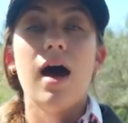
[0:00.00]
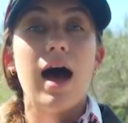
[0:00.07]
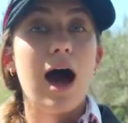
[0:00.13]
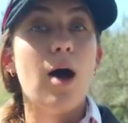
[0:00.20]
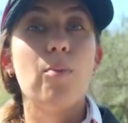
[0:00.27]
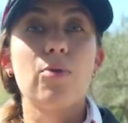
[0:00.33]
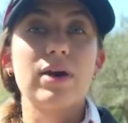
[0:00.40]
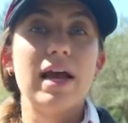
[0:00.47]

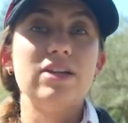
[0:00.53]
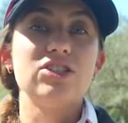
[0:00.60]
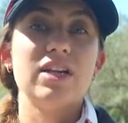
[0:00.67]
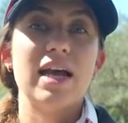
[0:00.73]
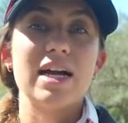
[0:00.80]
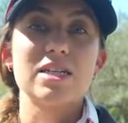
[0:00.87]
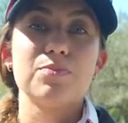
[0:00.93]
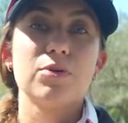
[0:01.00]
outboard engine
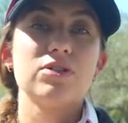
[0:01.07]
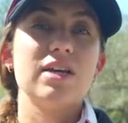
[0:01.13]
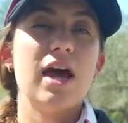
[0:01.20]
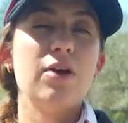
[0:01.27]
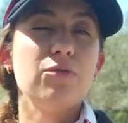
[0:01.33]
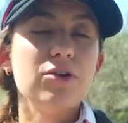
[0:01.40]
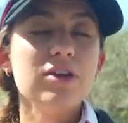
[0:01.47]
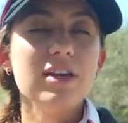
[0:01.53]
experts
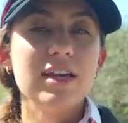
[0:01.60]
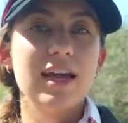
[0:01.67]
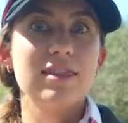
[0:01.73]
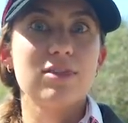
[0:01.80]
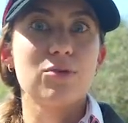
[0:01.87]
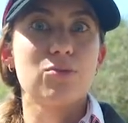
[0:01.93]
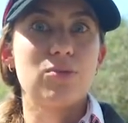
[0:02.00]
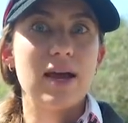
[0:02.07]
and really
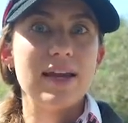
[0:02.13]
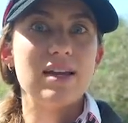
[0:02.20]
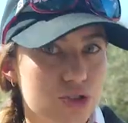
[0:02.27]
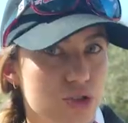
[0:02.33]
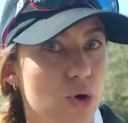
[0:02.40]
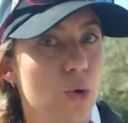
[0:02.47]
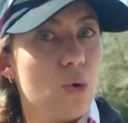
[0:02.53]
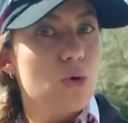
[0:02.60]
get the right
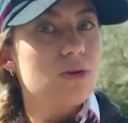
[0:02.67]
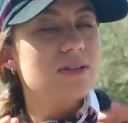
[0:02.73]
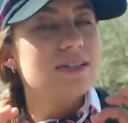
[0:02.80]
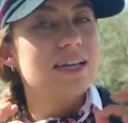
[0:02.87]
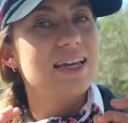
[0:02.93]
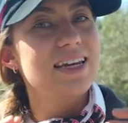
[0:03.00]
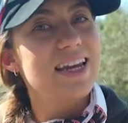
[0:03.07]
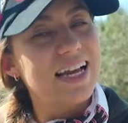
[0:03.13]
tools
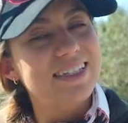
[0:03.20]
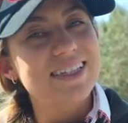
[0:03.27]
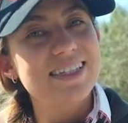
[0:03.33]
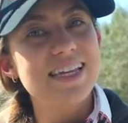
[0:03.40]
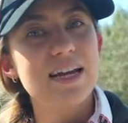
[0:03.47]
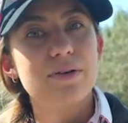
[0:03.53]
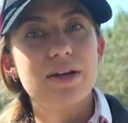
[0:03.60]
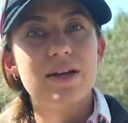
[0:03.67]

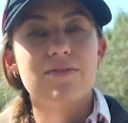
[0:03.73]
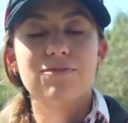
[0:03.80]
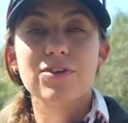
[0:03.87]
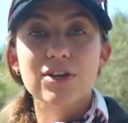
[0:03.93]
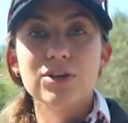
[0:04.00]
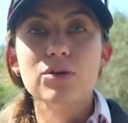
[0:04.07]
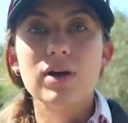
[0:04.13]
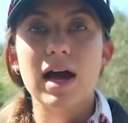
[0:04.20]
necessary
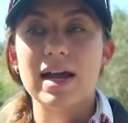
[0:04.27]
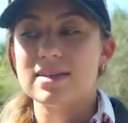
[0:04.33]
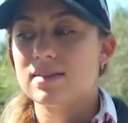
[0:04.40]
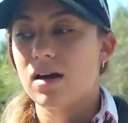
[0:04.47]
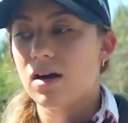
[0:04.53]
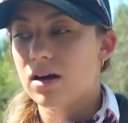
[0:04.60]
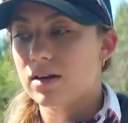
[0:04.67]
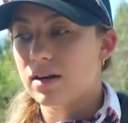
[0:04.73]
for you guys
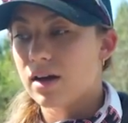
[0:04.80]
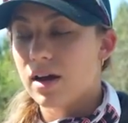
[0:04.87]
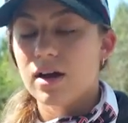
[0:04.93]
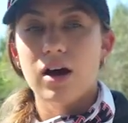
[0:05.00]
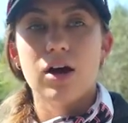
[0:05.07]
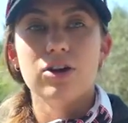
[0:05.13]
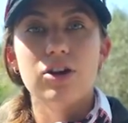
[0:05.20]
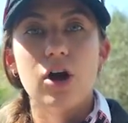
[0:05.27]
on
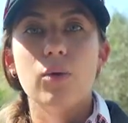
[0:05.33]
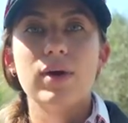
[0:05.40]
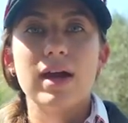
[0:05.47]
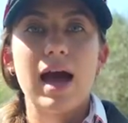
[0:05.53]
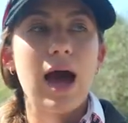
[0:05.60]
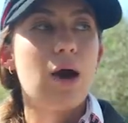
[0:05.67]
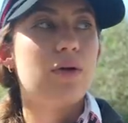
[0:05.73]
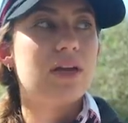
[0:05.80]
knowing
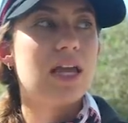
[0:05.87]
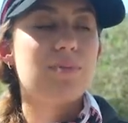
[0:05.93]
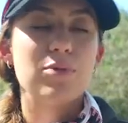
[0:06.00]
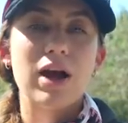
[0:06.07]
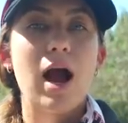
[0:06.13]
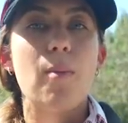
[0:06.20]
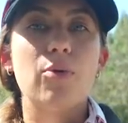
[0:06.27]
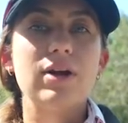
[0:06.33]
how to keep
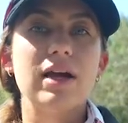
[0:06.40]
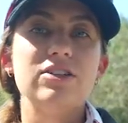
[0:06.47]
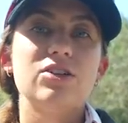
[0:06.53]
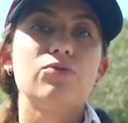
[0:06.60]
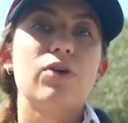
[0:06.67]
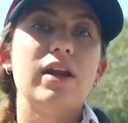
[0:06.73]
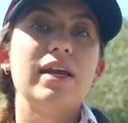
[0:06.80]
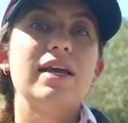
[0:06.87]
your outboard
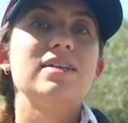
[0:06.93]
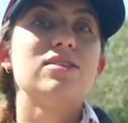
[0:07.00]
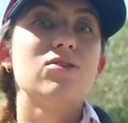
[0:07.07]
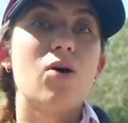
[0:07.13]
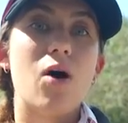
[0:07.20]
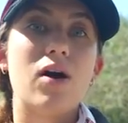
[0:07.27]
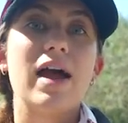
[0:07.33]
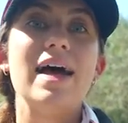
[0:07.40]
engine running as
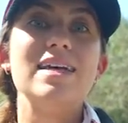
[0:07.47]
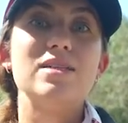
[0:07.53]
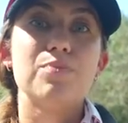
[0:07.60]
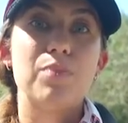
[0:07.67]
long as